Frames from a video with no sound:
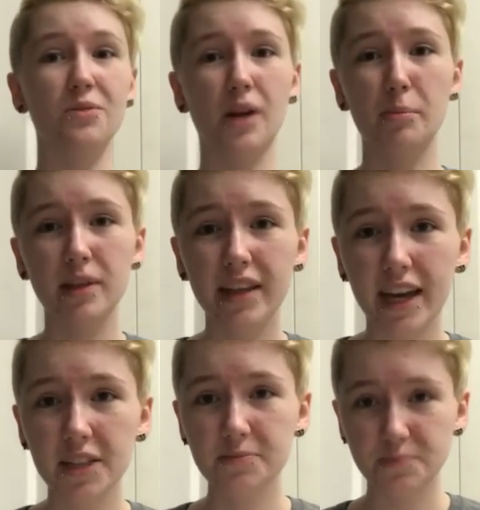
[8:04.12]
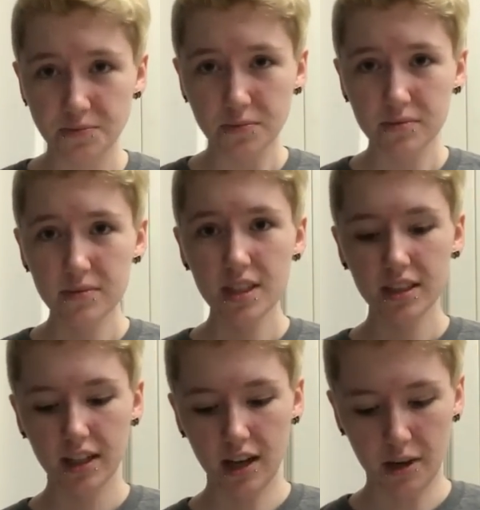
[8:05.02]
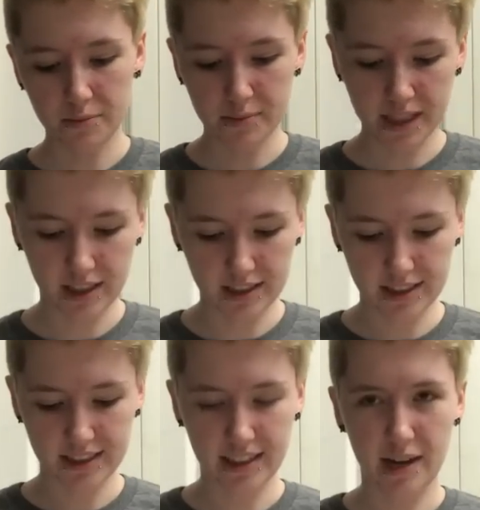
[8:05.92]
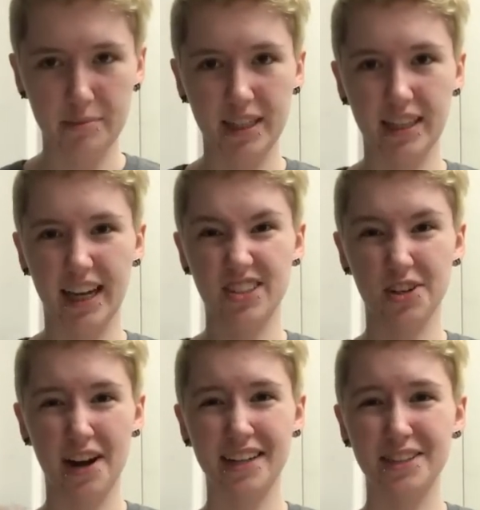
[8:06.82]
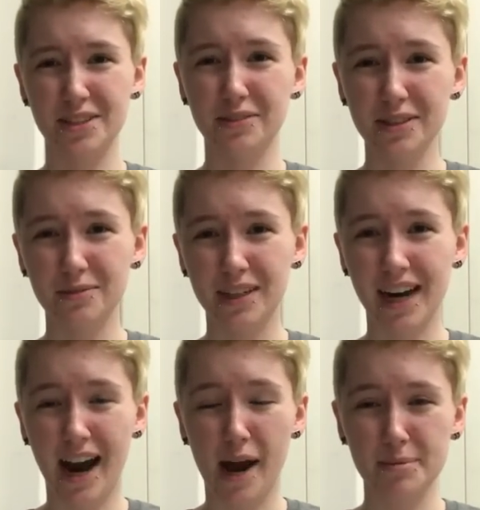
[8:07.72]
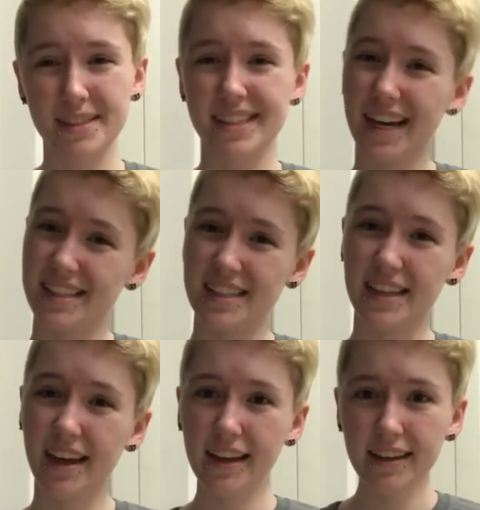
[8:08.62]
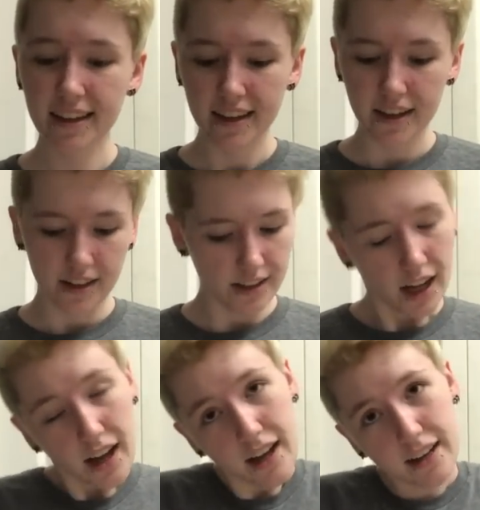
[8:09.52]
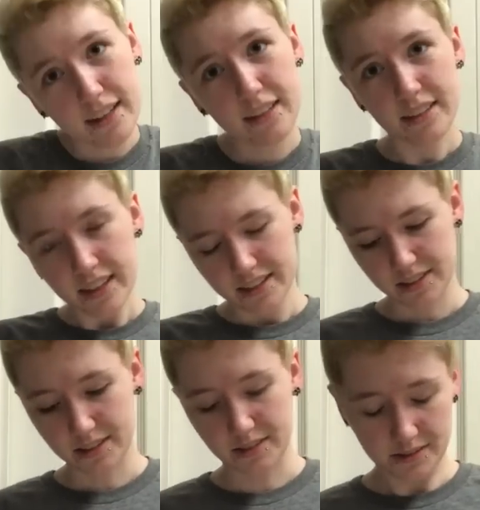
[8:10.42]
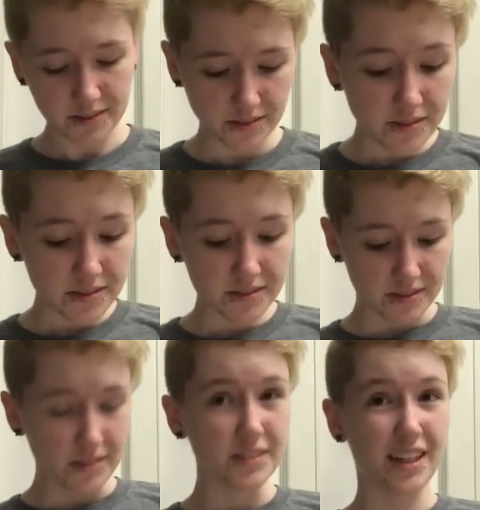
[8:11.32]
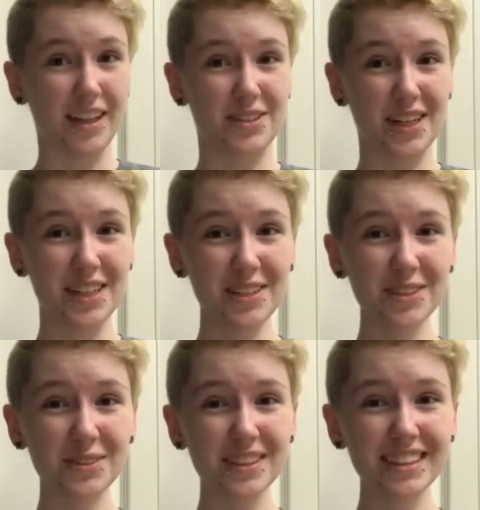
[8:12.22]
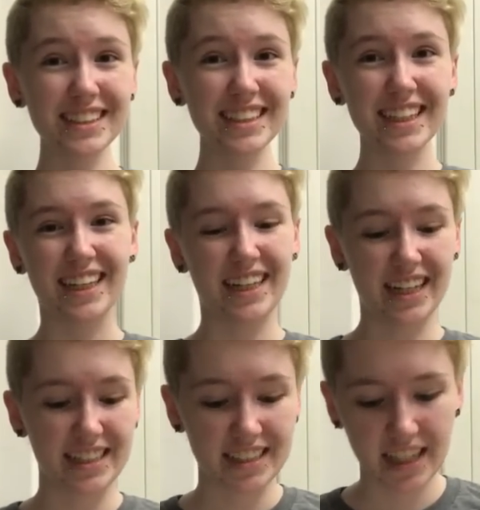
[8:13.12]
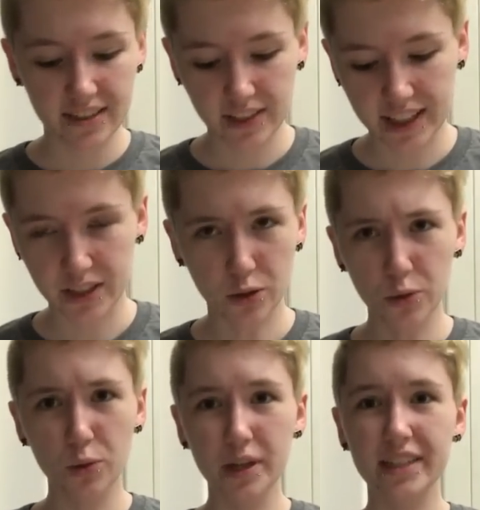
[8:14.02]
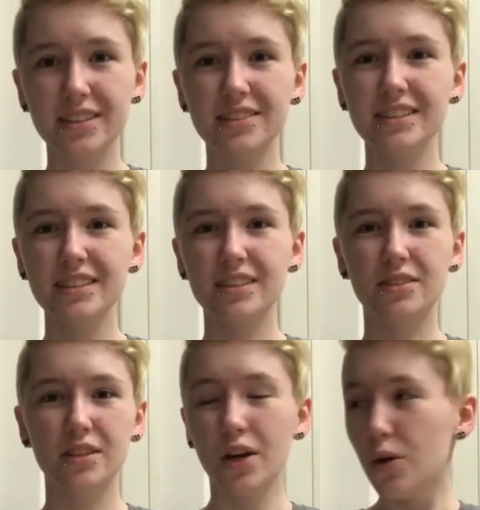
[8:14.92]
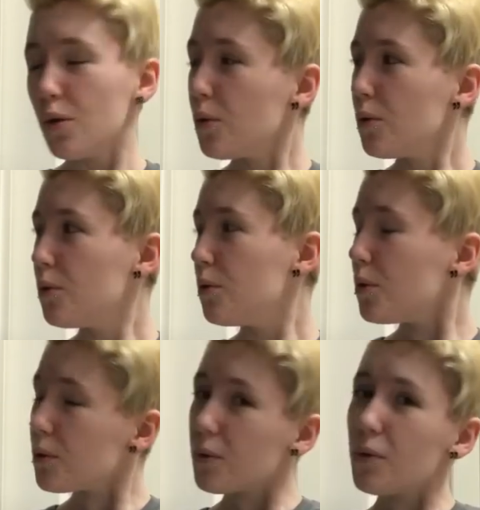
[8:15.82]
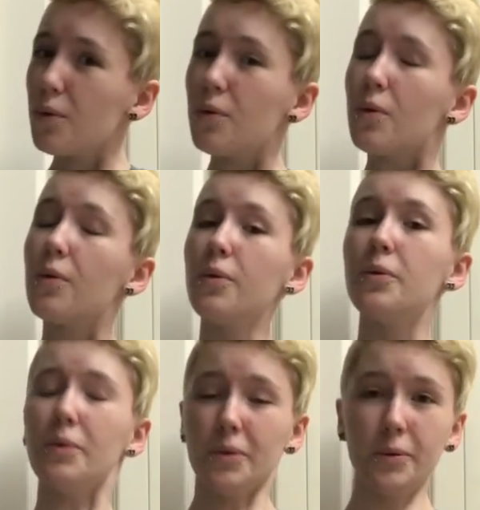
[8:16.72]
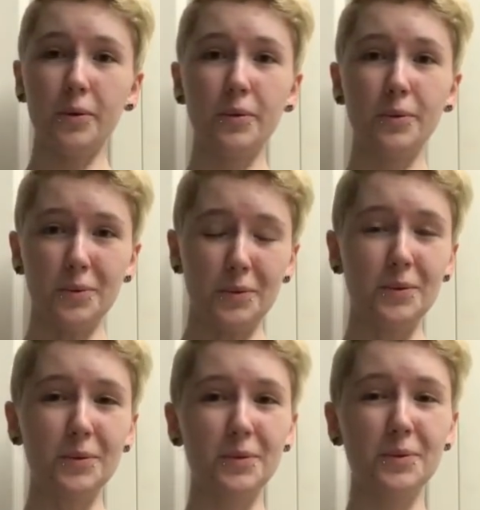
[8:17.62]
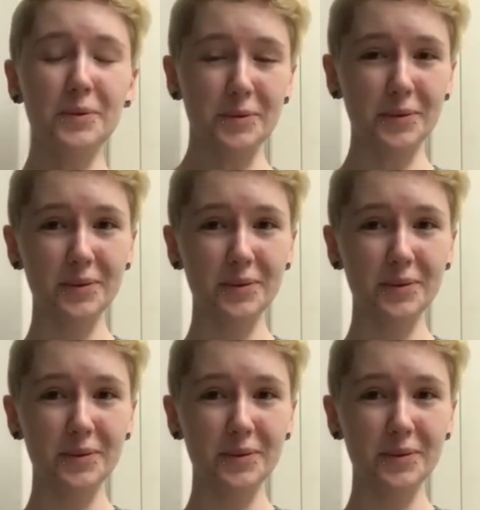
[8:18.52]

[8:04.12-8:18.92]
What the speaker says: replicate, because it's not me like trying to do it when it happens as a tic. So I'll try to do this one. It's kind of like an ooing noise. It goes ooh, ooh, ooh, ooh, ooh, ooh.